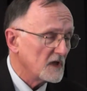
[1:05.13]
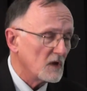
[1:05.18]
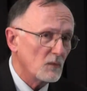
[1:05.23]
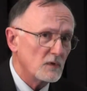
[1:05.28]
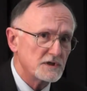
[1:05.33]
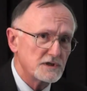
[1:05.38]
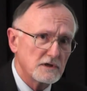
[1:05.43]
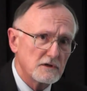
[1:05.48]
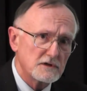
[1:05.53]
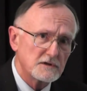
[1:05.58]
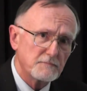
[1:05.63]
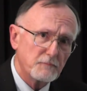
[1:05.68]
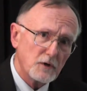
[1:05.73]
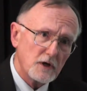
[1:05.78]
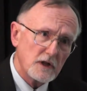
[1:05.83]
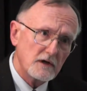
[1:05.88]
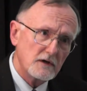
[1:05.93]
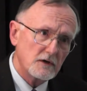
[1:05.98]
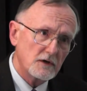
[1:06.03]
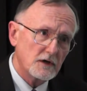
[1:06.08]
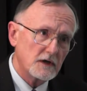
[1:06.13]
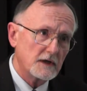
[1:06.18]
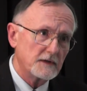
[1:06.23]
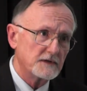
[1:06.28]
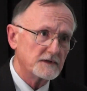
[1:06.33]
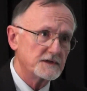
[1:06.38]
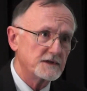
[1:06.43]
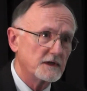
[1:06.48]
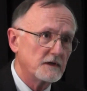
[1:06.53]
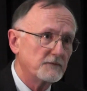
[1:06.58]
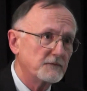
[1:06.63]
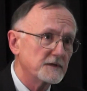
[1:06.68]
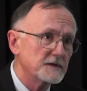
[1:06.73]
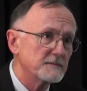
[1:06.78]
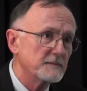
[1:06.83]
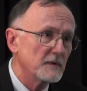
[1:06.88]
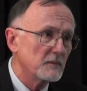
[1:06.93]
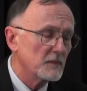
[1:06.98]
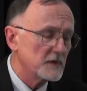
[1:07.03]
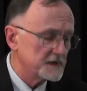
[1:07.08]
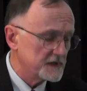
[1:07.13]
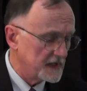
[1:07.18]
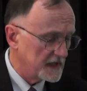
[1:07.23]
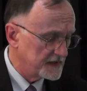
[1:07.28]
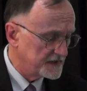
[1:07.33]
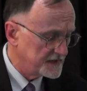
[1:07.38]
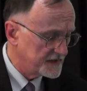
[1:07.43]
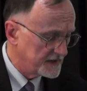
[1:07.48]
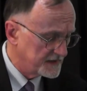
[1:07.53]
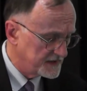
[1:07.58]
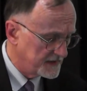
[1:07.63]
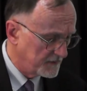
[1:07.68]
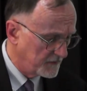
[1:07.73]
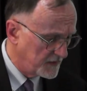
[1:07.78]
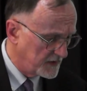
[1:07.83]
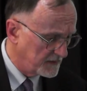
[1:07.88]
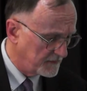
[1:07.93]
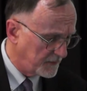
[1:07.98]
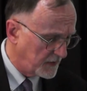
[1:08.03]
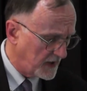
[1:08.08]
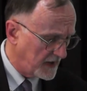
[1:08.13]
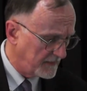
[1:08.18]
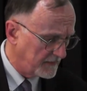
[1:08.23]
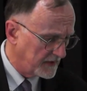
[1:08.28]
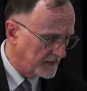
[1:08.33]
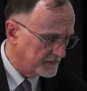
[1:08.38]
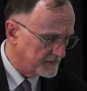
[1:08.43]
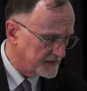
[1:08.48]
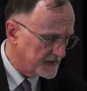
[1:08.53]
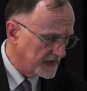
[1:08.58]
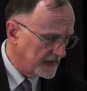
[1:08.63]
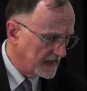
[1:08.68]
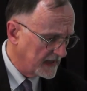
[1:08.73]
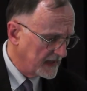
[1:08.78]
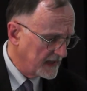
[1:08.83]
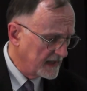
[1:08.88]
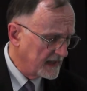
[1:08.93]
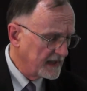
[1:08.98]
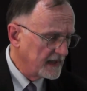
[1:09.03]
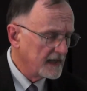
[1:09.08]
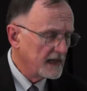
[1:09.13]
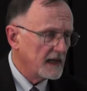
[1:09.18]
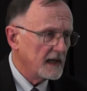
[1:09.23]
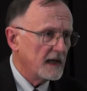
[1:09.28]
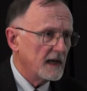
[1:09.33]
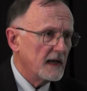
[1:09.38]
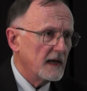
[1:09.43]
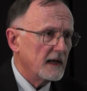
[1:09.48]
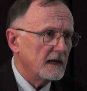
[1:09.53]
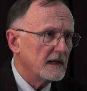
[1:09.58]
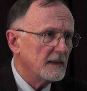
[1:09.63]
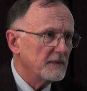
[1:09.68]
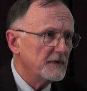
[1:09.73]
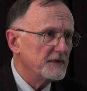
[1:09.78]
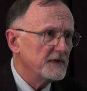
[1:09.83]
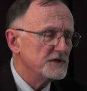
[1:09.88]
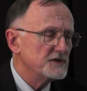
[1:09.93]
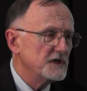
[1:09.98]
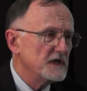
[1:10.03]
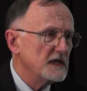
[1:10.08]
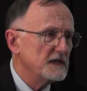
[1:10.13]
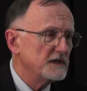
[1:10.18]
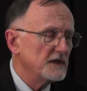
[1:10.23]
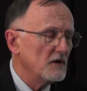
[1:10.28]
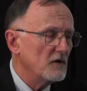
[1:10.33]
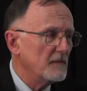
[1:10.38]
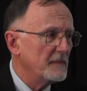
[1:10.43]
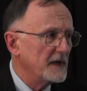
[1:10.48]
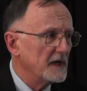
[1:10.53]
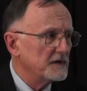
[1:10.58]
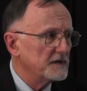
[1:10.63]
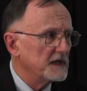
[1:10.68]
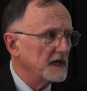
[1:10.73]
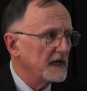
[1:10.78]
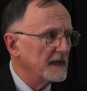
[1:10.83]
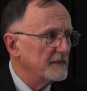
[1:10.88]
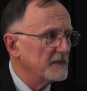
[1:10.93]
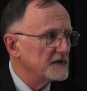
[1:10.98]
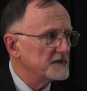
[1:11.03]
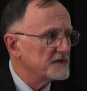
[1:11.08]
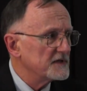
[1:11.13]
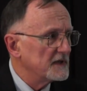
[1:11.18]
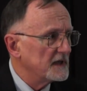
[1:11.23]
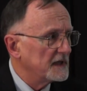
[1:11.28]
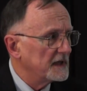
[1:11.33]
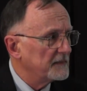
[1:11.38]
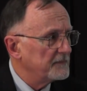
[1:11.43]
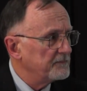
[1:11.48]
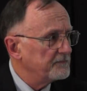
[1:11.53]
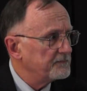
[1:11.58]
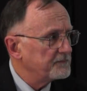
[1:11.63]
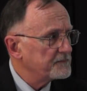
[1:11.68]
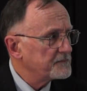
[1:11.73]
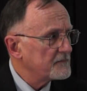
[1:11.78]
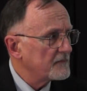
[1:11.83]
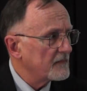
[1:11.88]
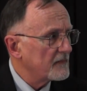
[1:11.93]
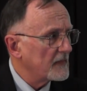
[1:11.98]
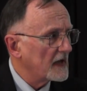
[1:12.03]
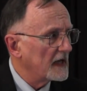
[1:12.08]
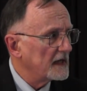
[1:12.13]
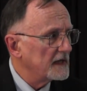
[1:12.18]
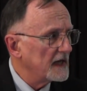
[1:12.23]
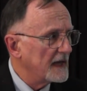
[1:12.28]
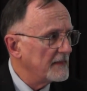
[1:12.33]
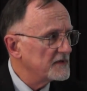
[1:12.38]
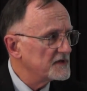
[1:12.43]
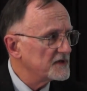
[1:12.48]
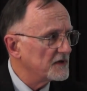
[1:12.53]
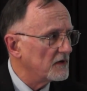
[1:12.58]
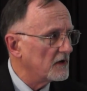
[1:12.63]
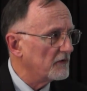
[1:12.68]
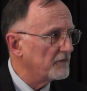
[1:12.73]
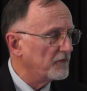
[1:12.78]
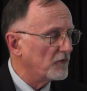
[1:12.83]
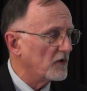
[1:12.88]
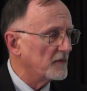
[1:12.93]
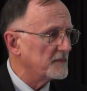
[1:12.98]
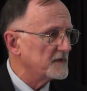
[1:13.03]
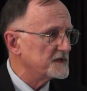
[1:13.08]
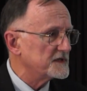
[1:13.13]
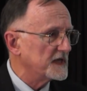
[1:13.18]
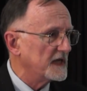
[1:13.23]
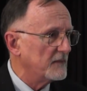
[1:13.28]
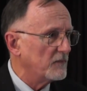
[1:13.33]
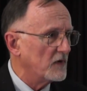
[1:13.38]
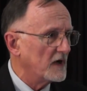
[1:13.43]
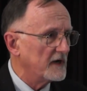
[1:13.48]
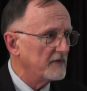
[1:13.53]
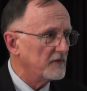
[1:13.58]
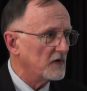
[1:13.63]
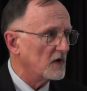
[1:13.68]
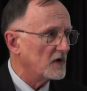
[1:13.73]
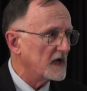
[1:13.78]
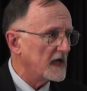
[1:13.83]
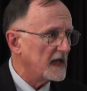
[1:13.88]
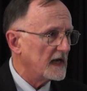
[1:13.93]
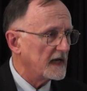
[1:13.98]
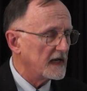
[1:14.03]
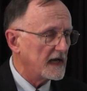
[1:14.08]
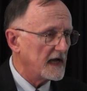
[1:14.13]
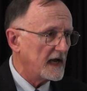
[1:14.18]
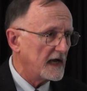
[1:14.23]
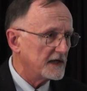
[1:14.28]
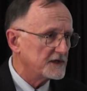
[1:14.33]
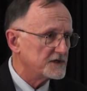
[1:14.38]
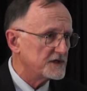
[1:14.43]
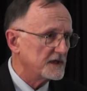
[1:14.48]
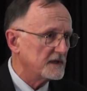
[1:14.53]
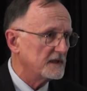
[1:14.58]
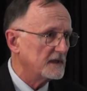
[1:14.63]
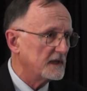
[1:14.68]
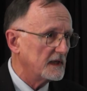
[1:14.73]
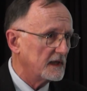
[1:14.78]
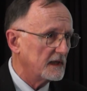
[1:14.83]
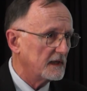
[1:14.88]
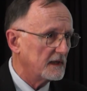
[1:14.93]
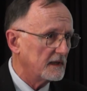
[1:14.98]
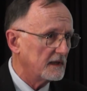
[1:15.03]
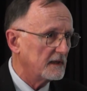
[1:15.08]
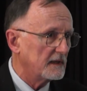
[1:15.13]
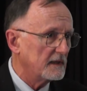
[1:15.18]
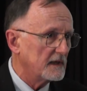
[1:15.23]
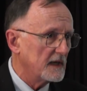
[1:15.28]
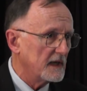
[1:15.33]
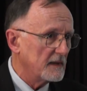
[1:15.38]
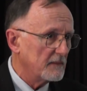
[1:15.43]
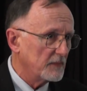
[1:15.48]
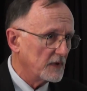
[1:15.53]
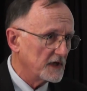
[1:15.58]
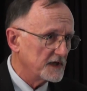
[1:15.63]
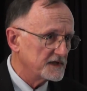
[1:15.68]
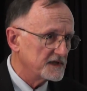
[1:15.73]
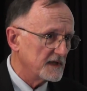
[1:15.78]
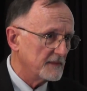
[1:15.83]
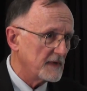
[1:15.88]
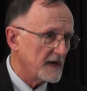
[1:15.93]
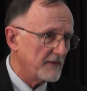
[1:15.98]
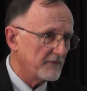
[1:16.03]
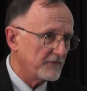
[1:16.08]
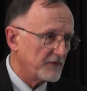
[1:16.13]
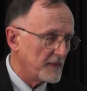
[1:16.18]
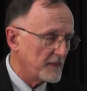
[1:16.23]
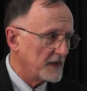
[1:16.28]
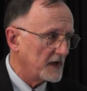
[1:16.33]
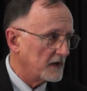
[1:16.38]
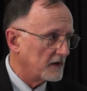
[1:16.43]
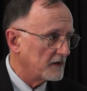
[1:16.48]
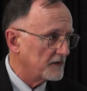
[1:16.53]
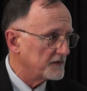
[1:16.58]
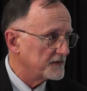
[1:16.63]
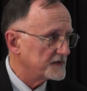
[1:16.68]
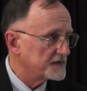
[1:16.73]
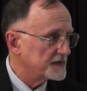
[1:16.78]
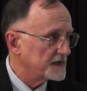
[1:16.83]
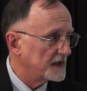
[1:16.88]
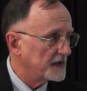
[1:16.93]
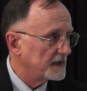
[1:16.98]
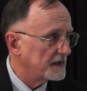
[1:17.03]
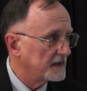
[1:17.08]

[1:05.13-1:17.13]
which looks pretty good on the surface, but which has some real problems. A couple of things you need to know about diamonds. Diamonds are all formed the same way. Volcanic action brings them up from the Earth's